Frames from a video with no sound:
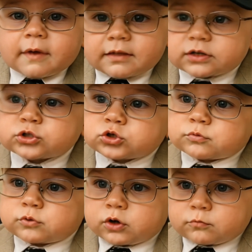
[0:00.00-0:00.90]
a benefit
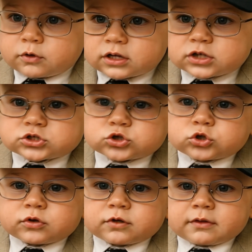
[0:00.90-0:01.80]
should be liberally
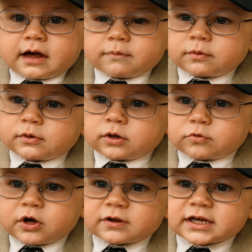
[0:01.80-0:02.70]
construed in favor of the
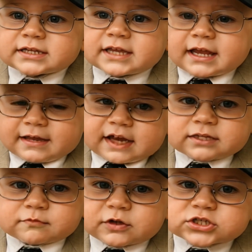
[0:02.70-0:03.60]
clearly intended and
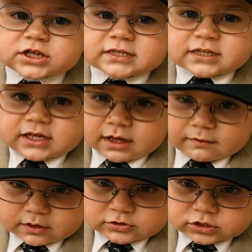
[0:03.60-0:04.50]
expressly
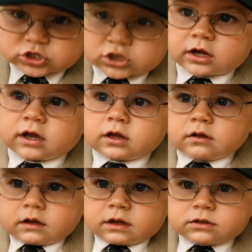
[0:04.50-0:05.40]
designated beneficiary.
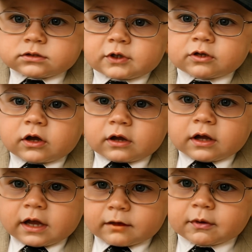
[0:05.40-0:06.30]

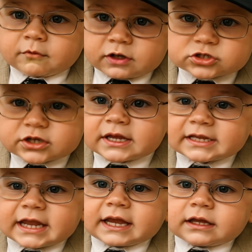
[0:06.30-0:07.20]
Similarly, a provision
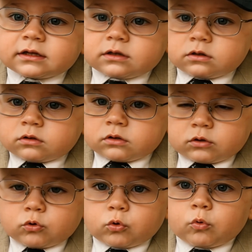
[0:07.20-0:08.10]
intended
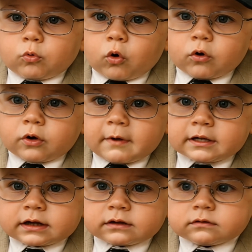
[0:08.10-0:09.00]
to afford a
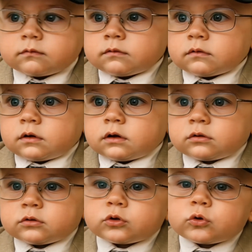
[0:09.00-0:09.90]
remedy
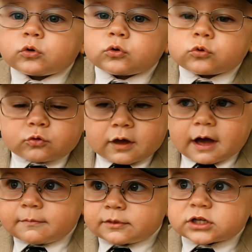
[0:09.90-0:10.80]
to those who have